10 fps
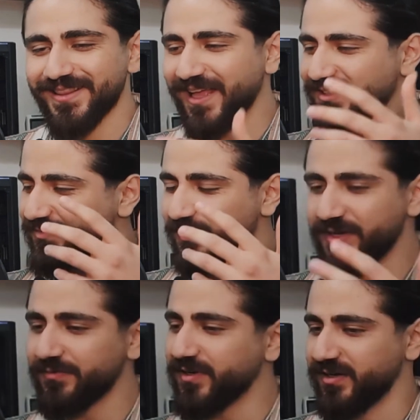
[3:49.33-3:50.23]
That's
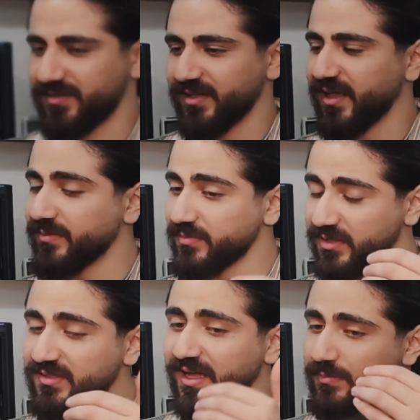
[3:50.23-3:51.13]
very weird, and
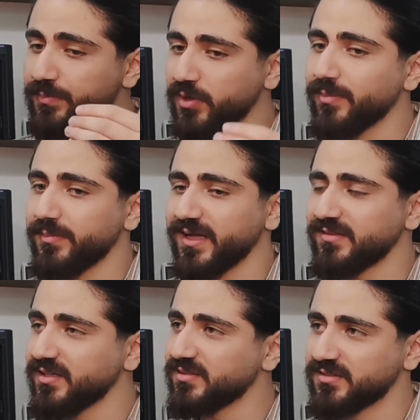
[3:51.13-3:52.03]
it can be
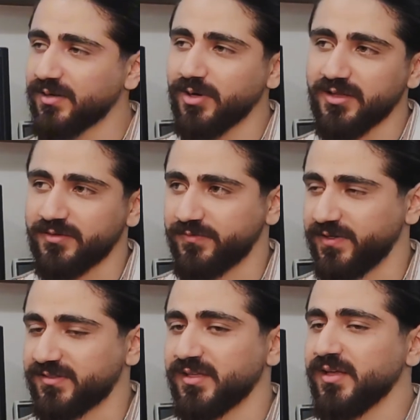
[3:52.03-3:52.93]
problematic in some other
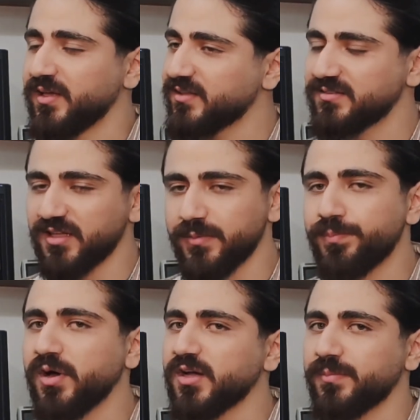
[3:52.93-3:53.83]
fields. It's not a
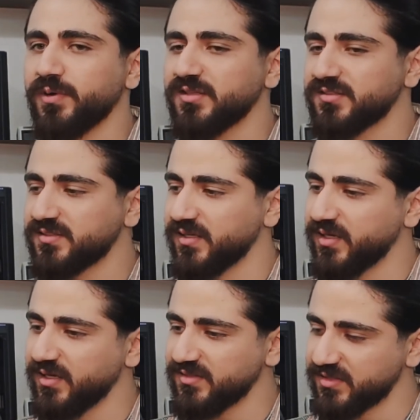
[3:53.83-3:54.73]
bug, but
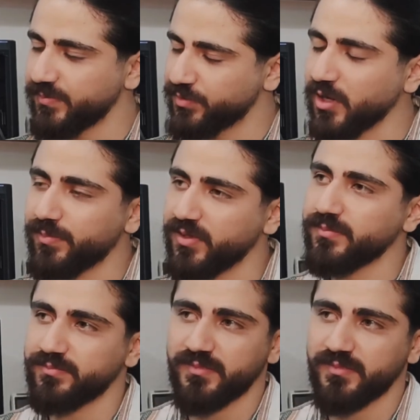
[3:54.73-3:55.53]
it's a problem.